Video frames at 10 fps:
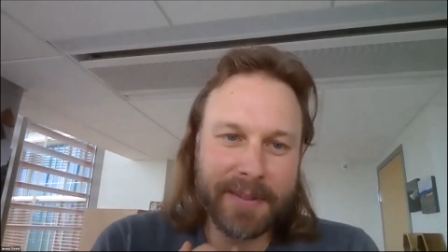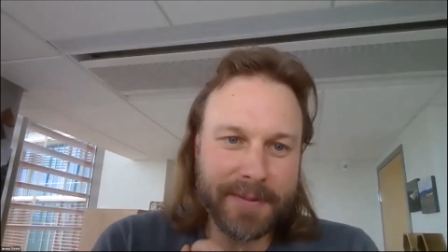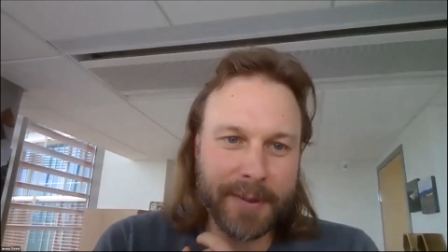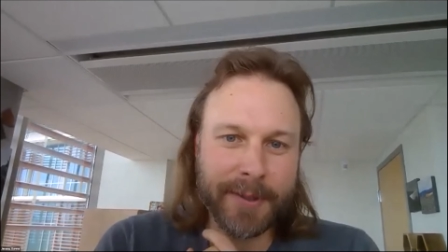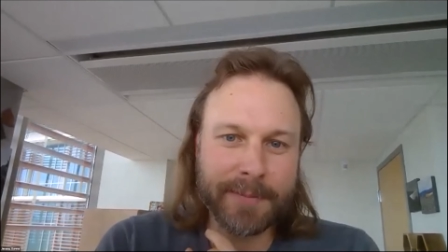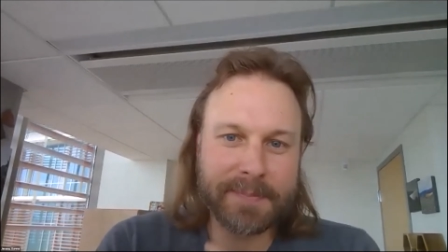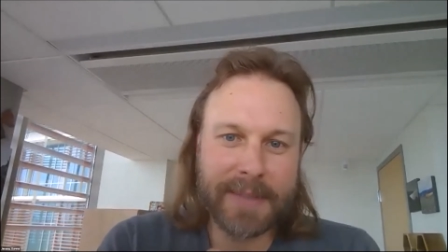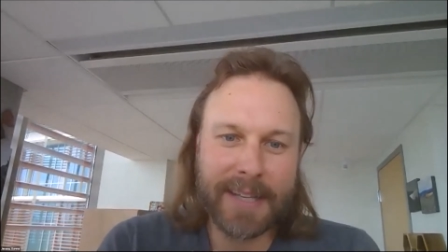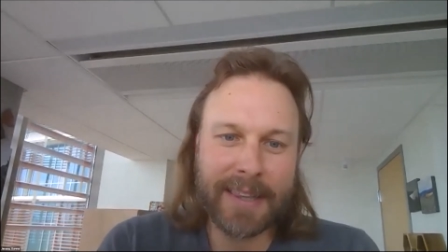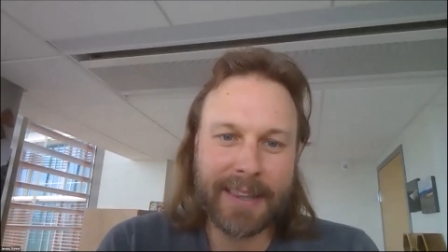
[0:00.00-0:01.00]
for
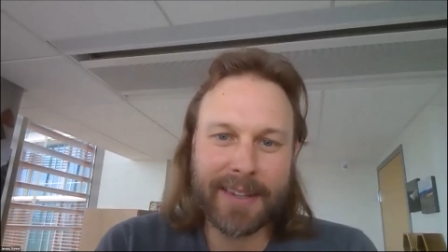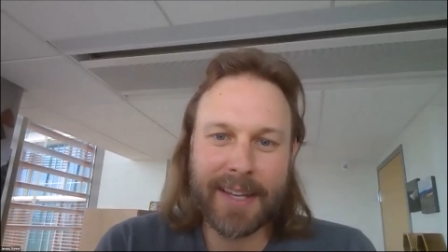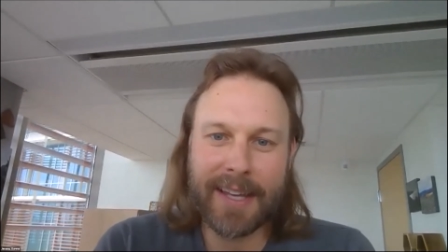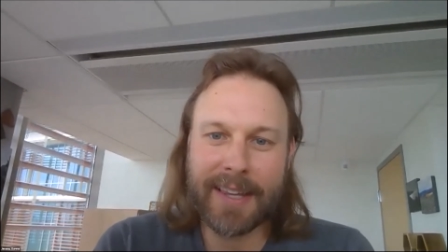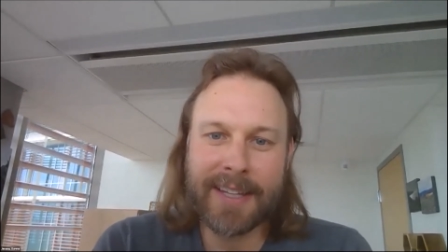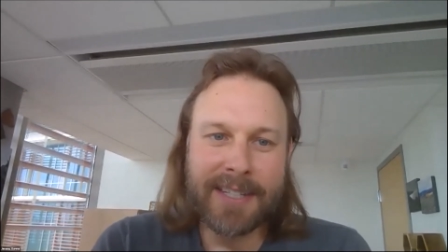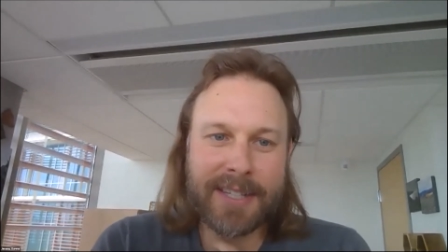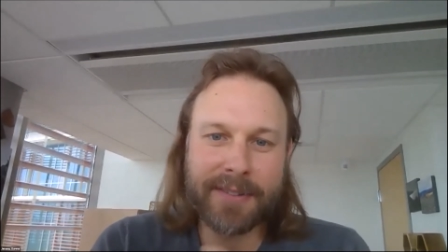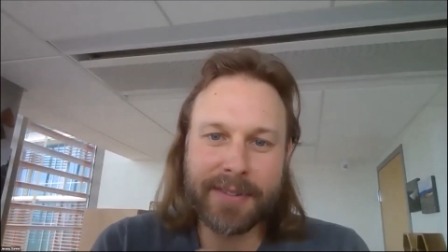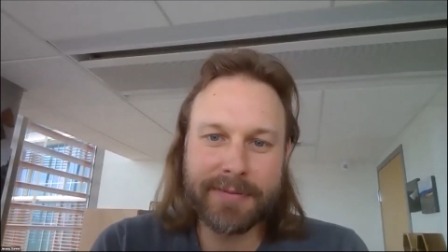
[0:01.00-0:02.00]
at
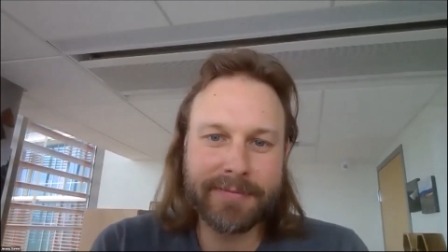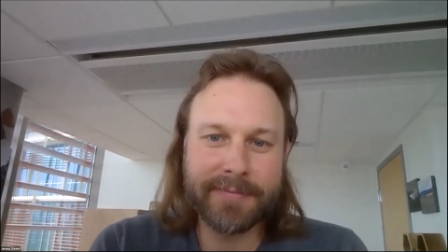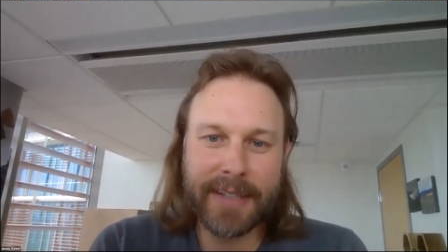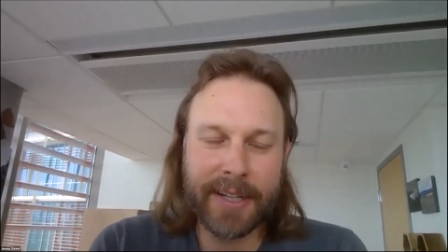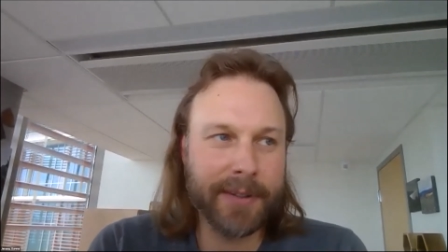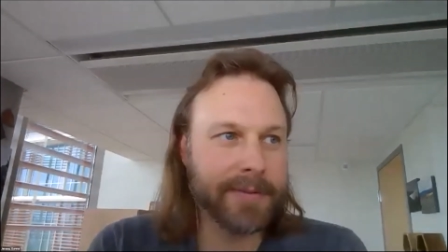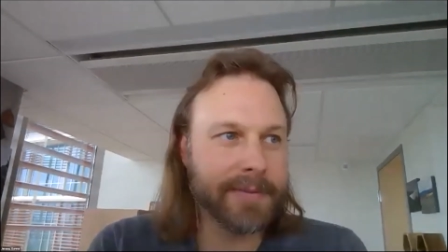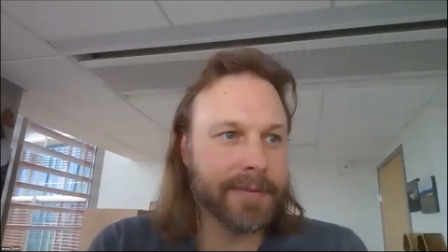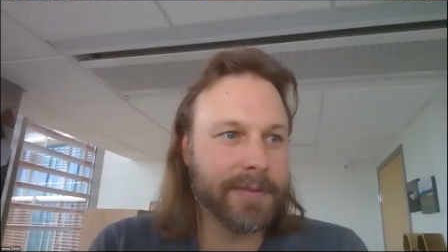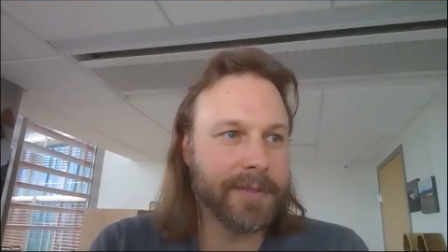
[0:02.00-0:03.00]
least
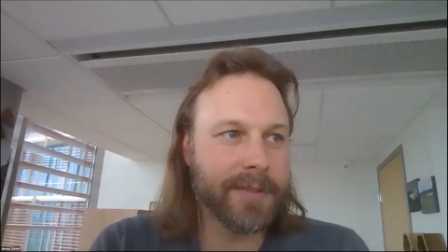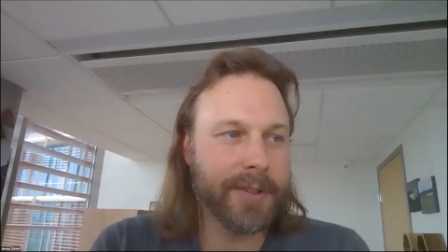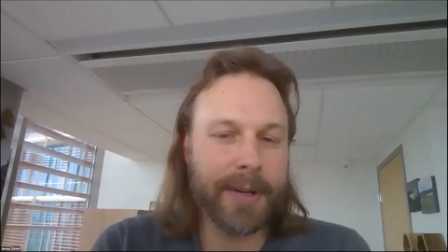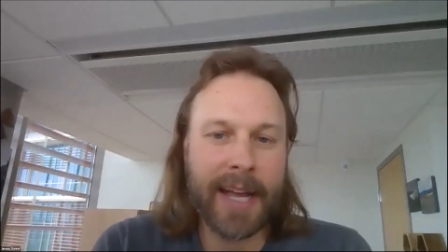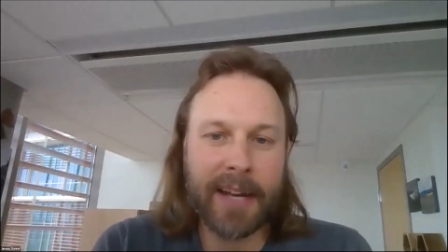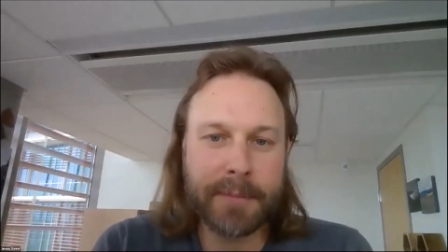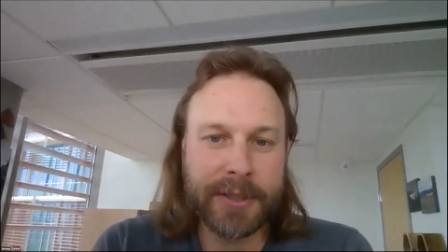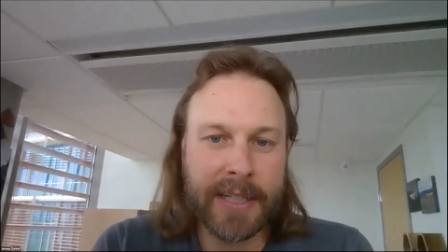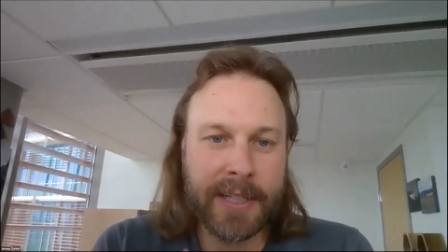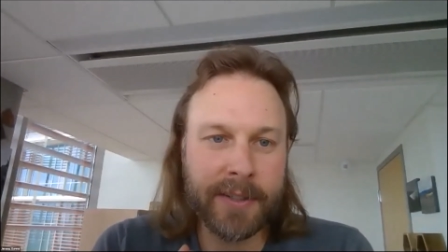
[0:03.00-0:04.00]
2.5
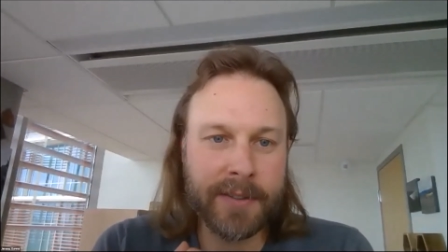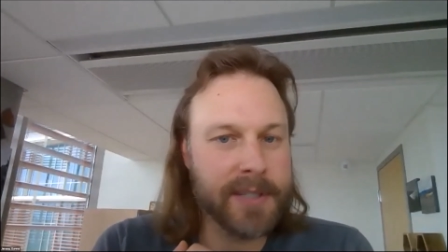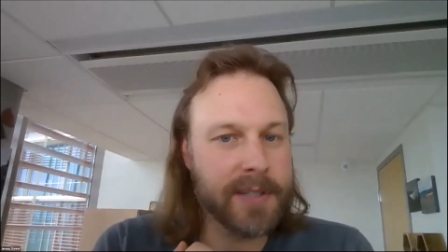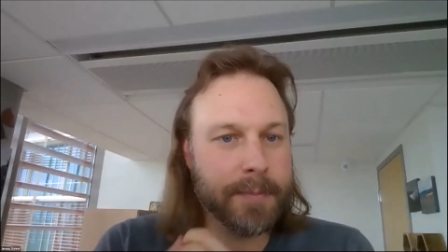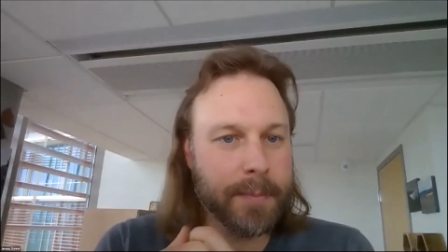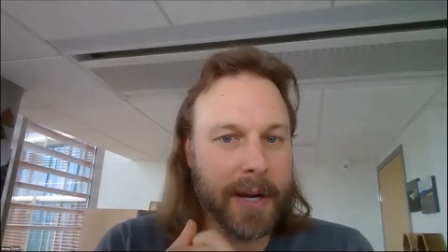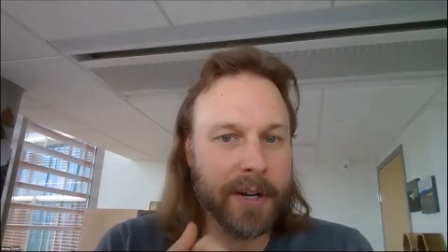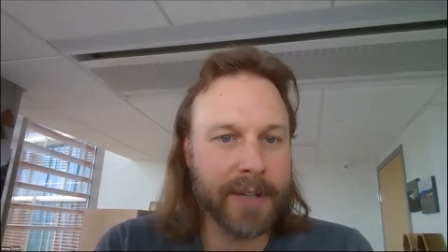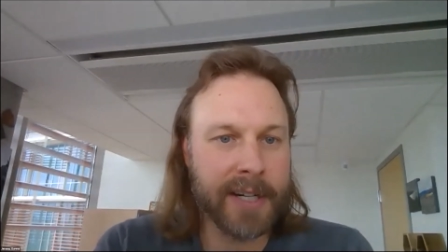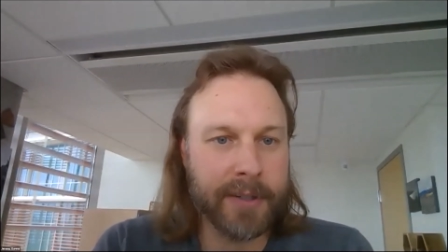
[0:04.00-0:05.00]
billion years by
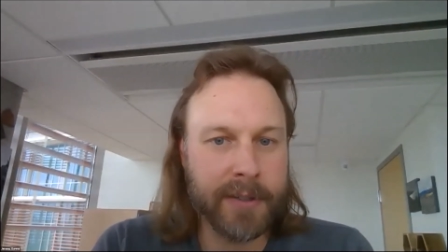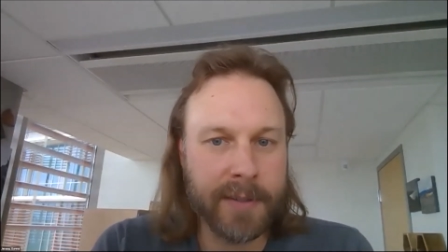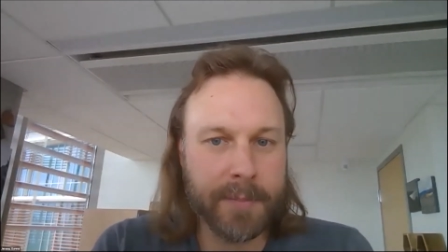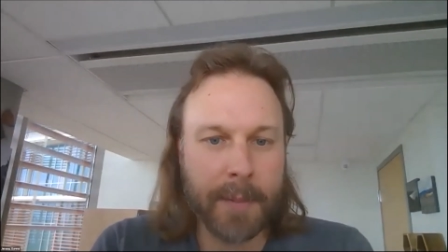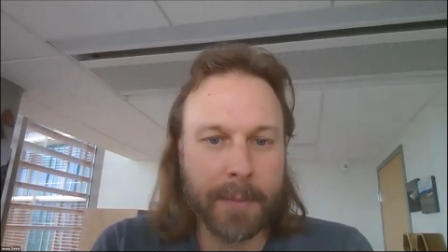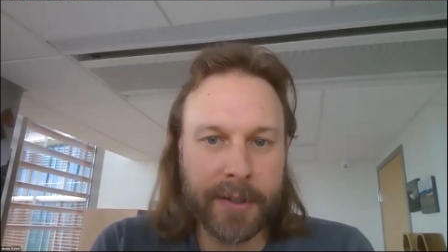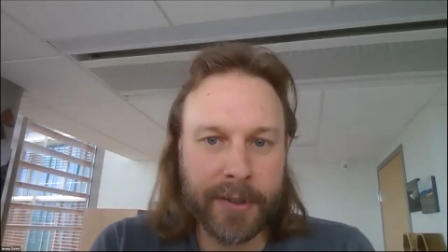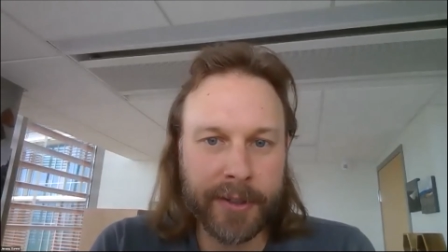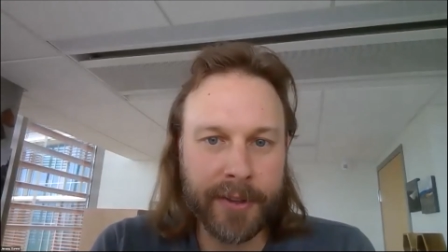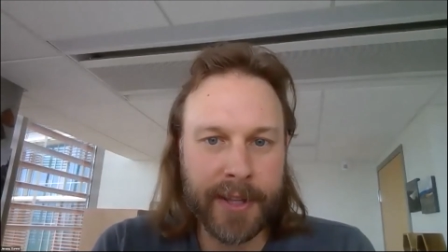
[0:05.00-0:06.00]
our records, and probably
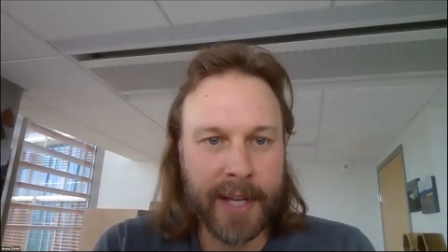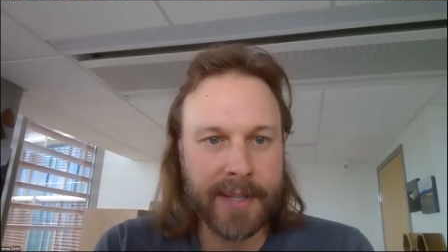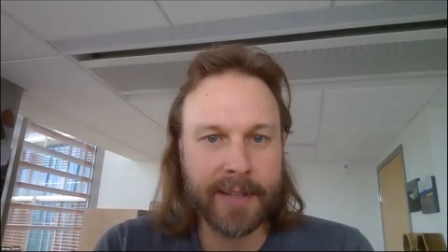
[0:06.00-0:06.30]
earlier than that.